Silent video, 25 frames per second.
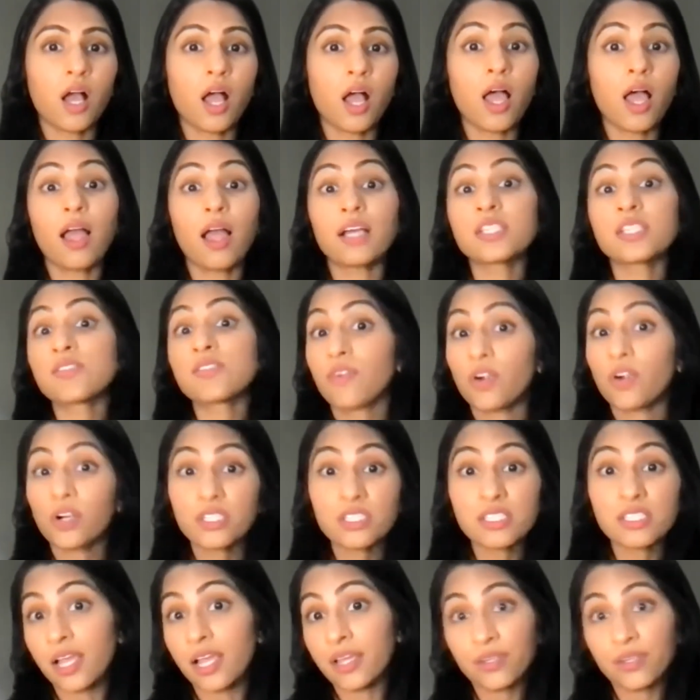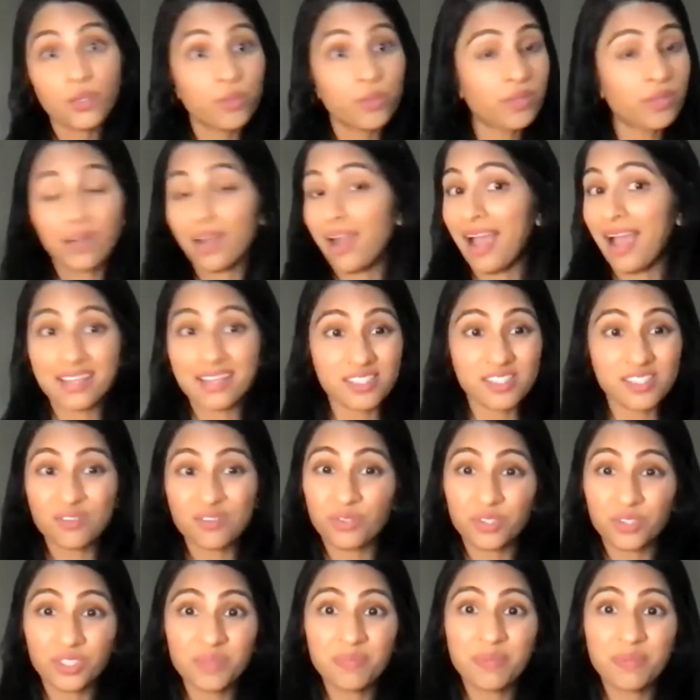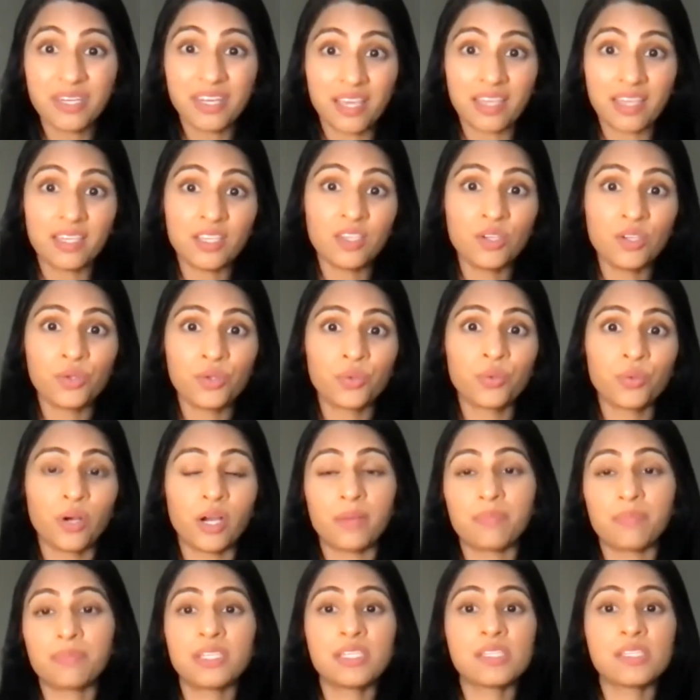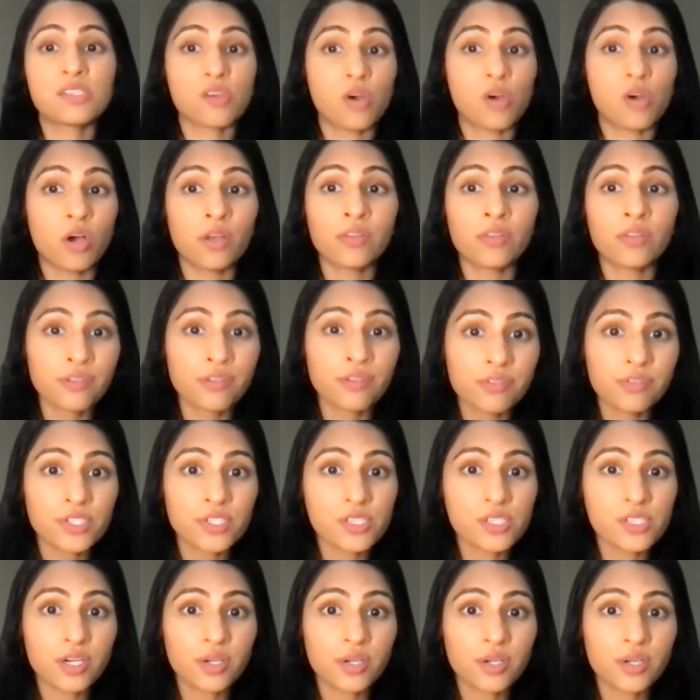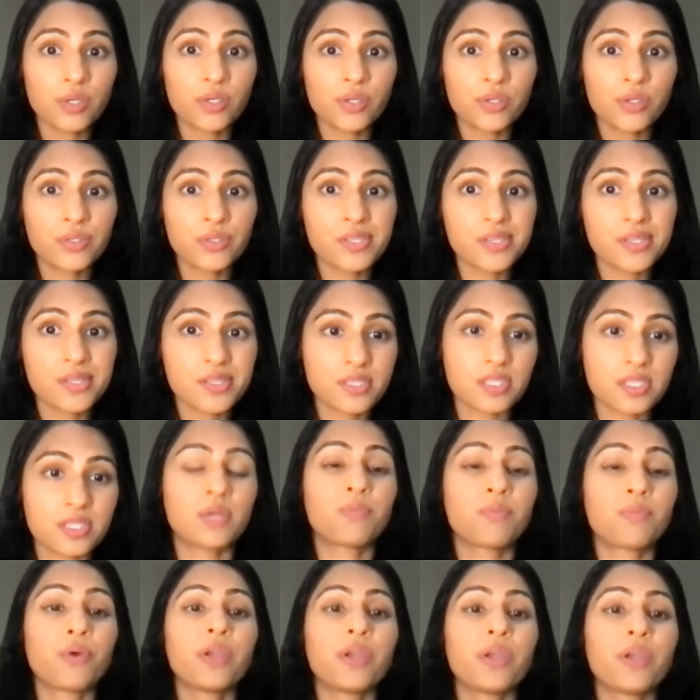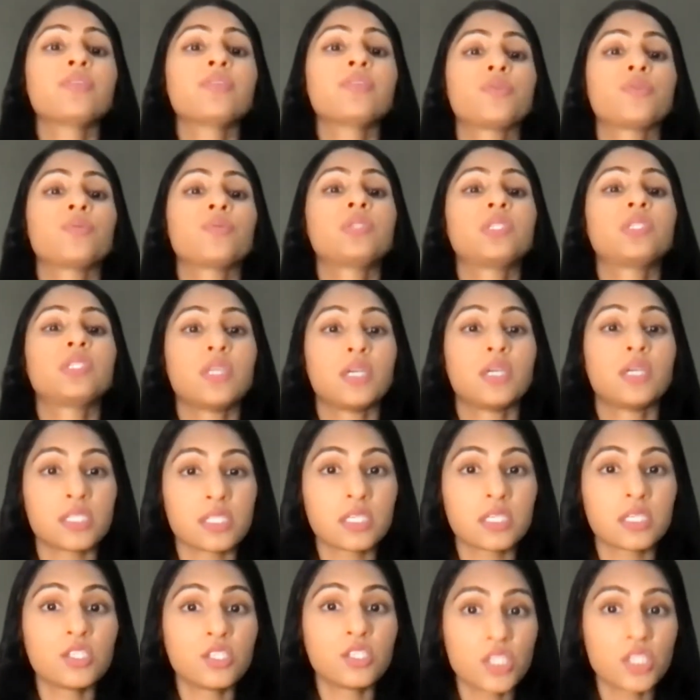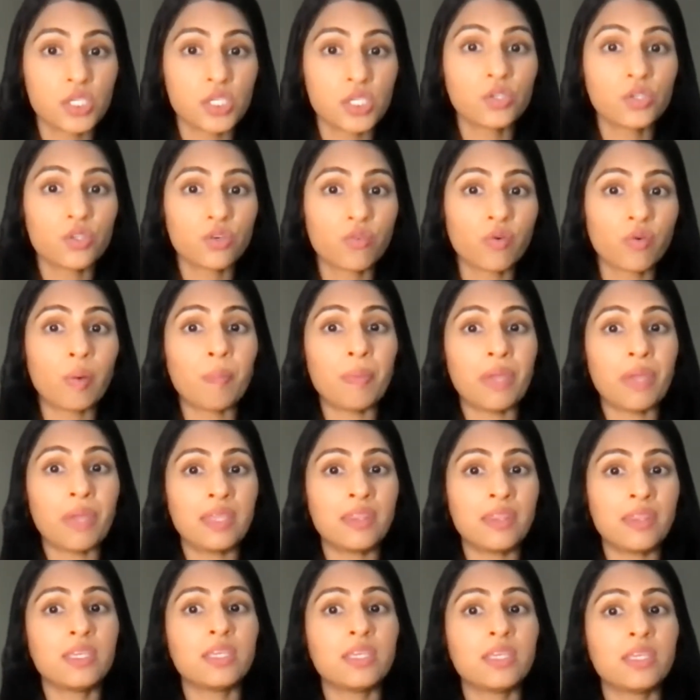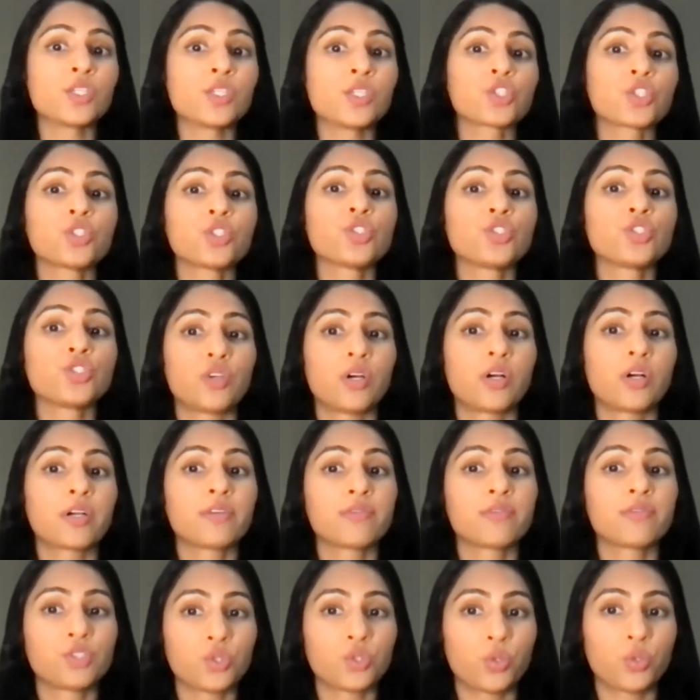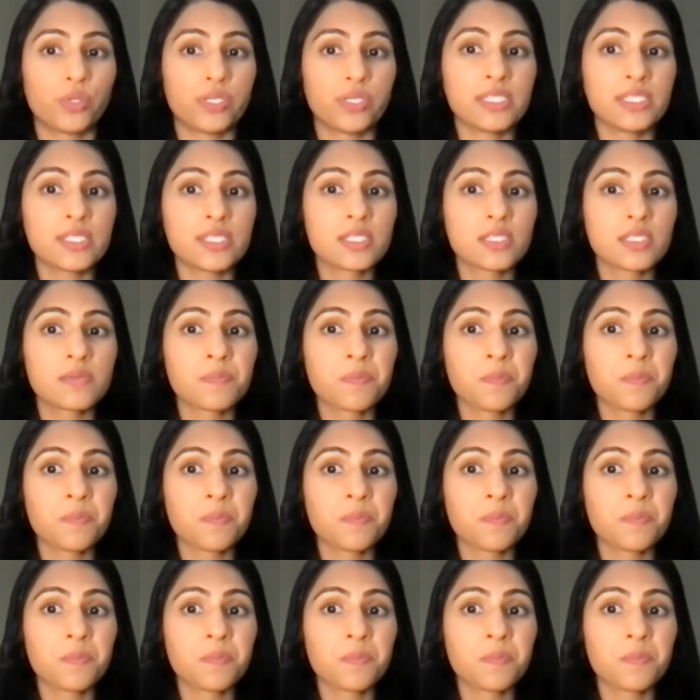As far as I know, there hasn't really been any new updates on liver sarcoidosis, and prednisone does continue to remain the initial drug of choice.